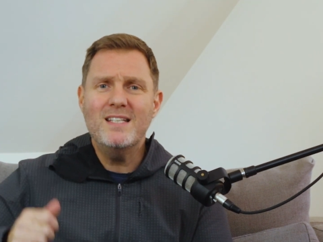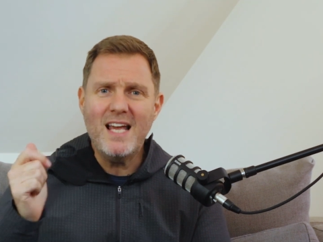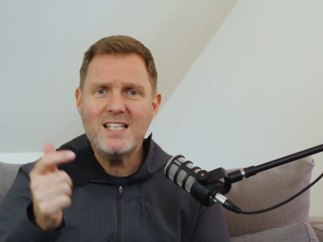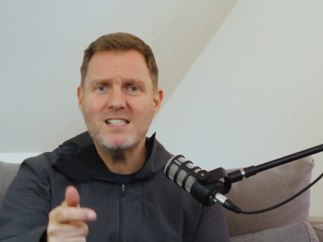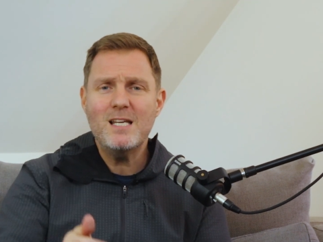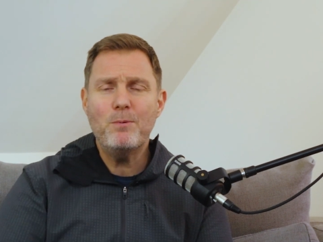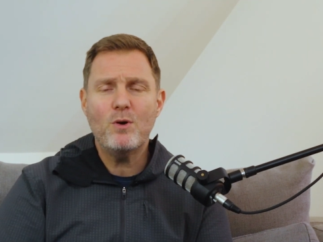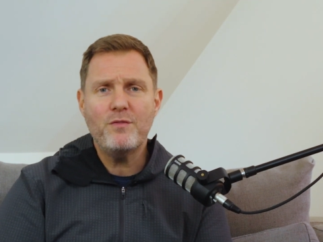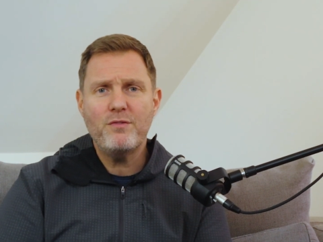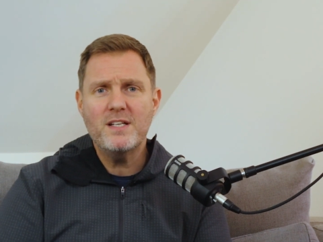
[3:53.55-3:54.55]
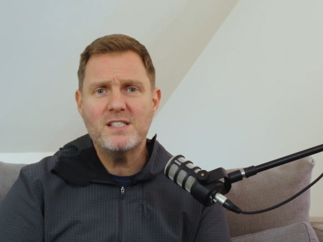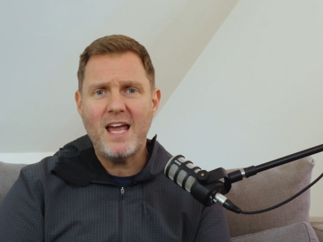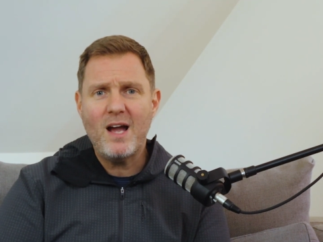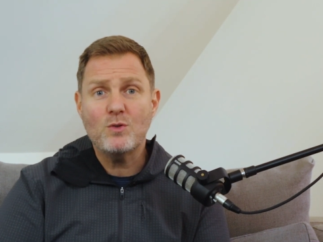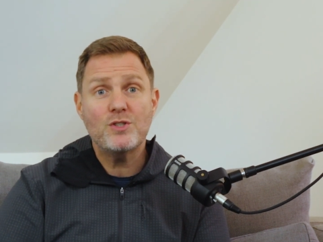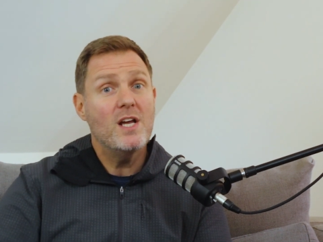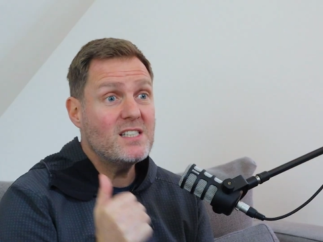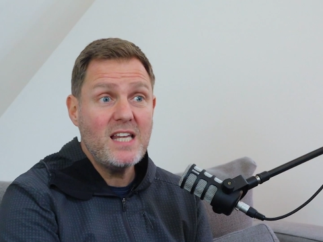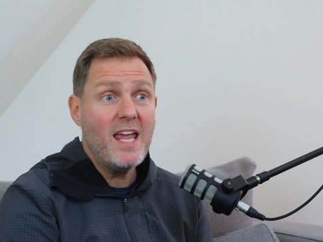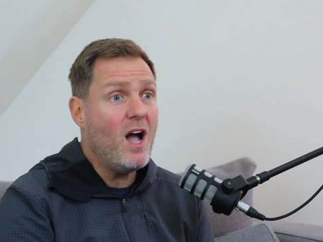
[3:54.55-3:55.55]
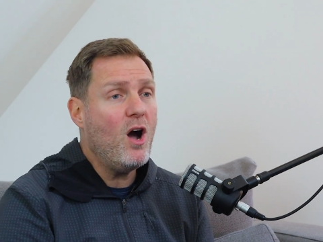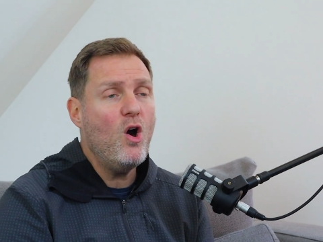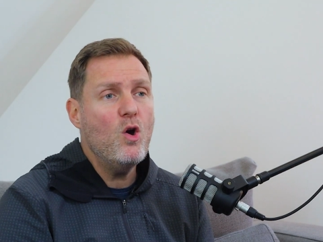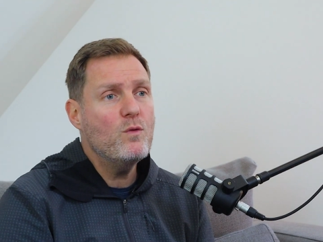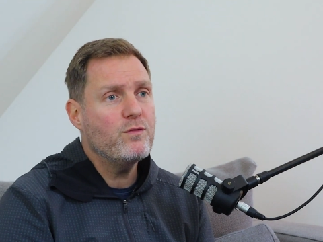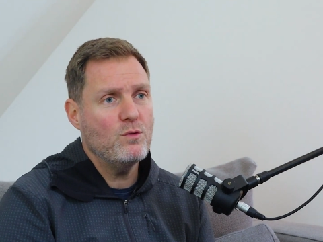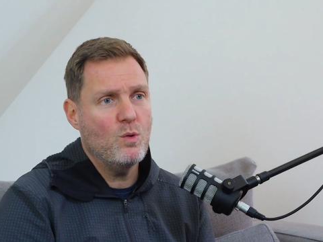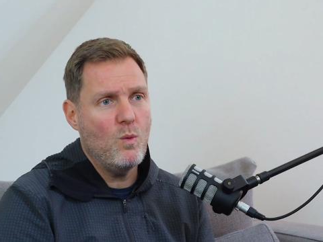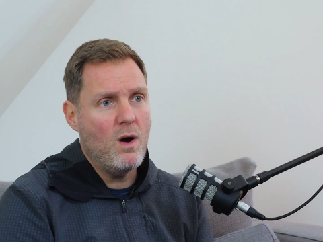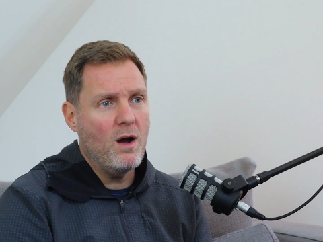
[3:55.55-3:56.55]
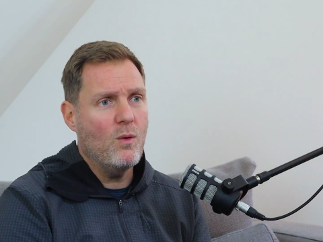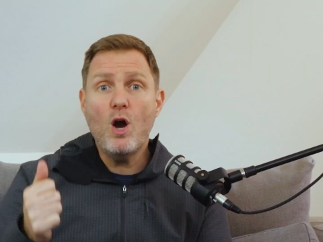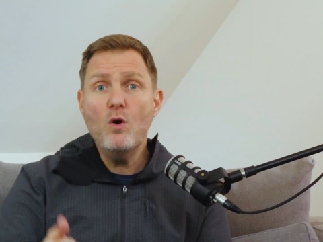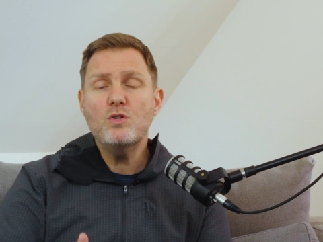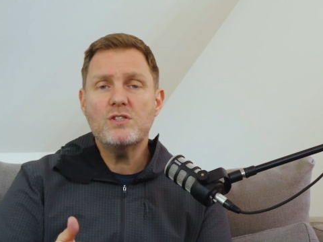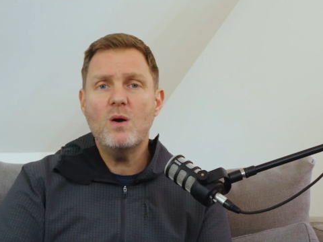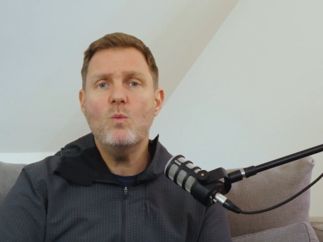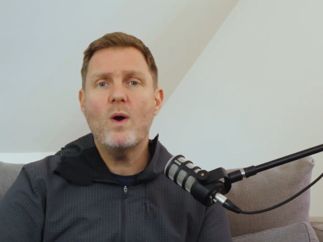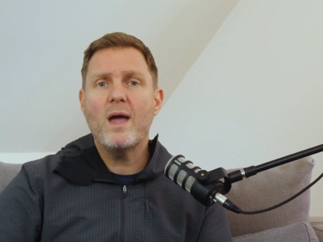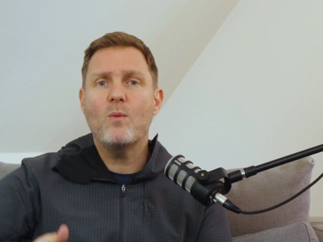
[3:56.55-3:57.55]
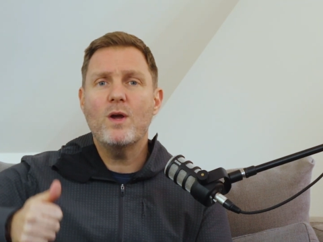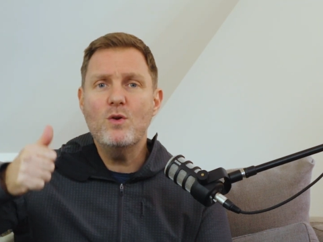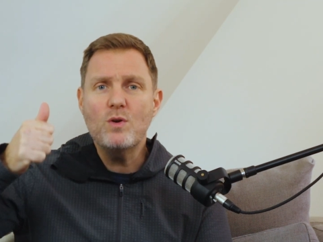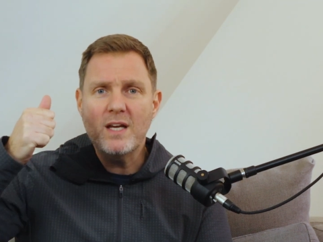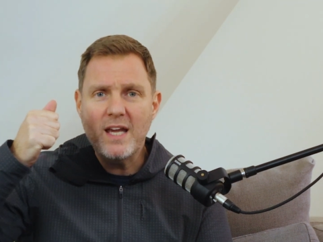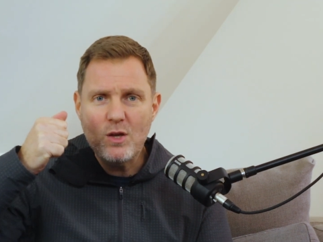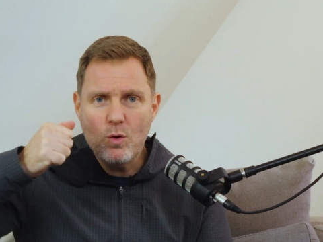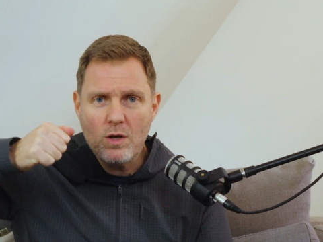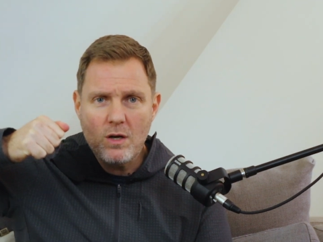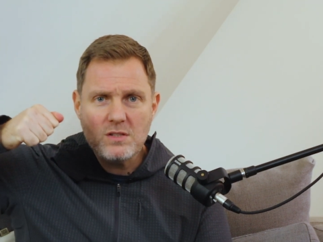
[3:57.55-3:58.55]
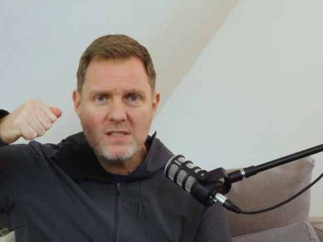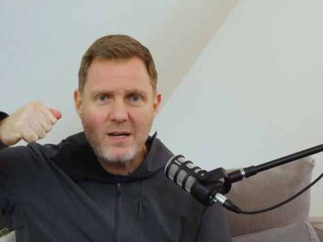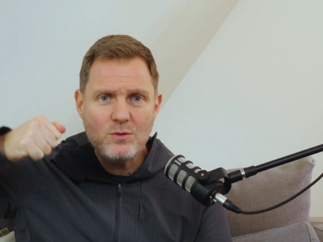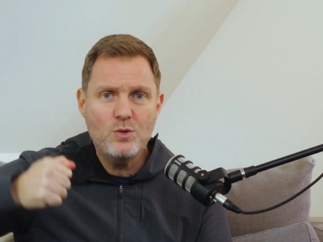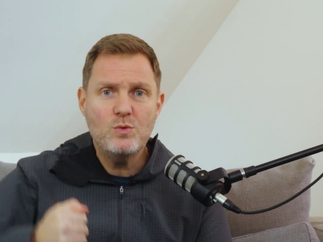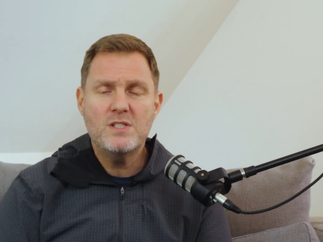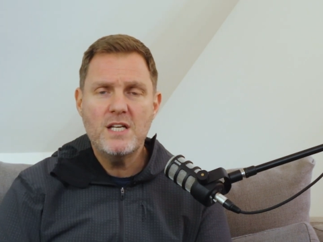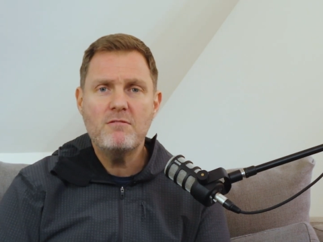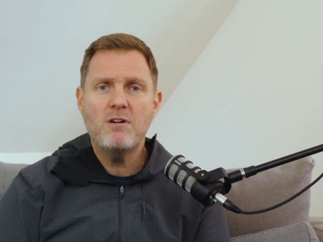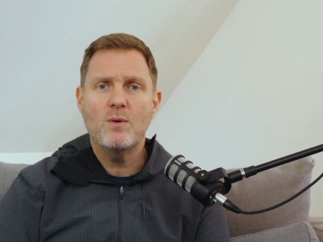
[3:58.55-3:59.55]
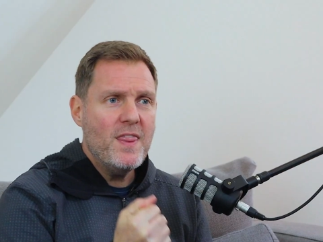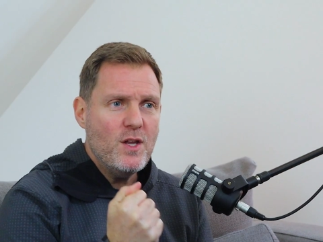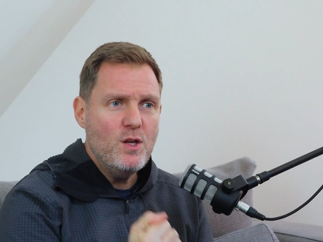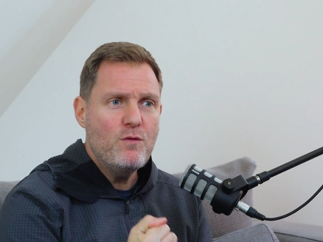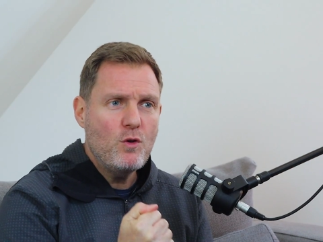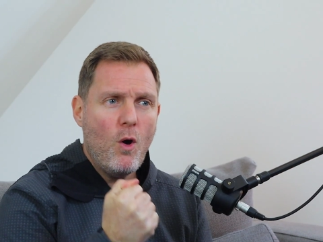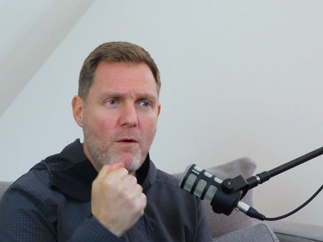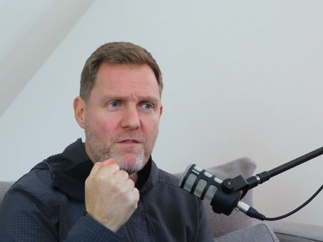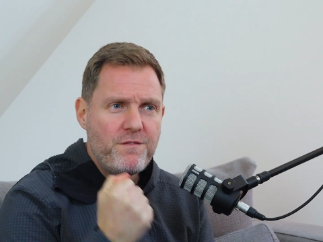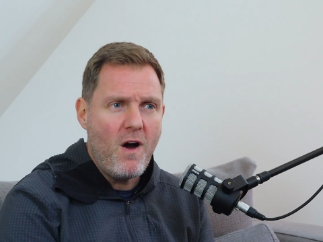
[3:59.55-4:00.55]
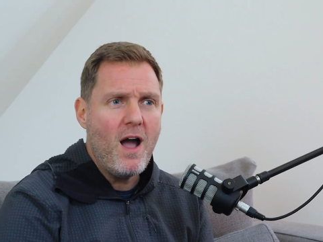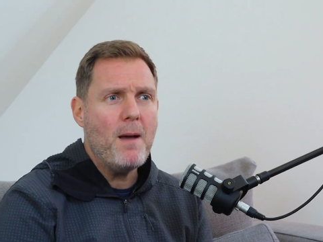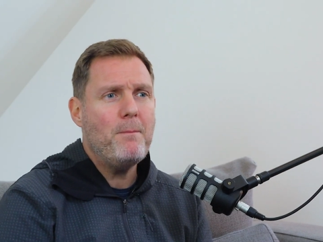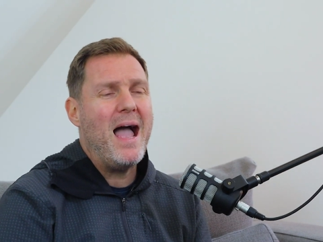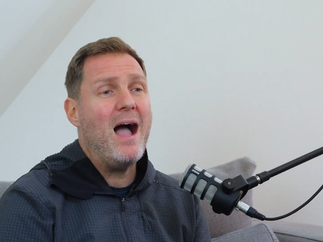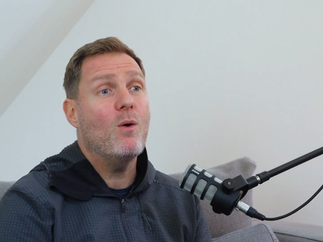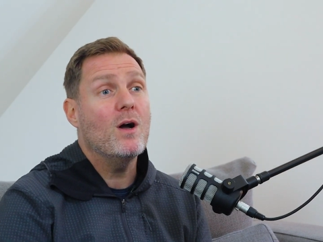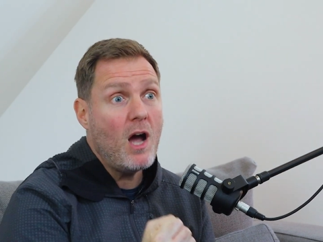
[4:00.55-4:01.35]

Yes, sleep on a friend's couch, stay at home for a while, go somewhere where you can get your cost down to zero, and then you've got firepower,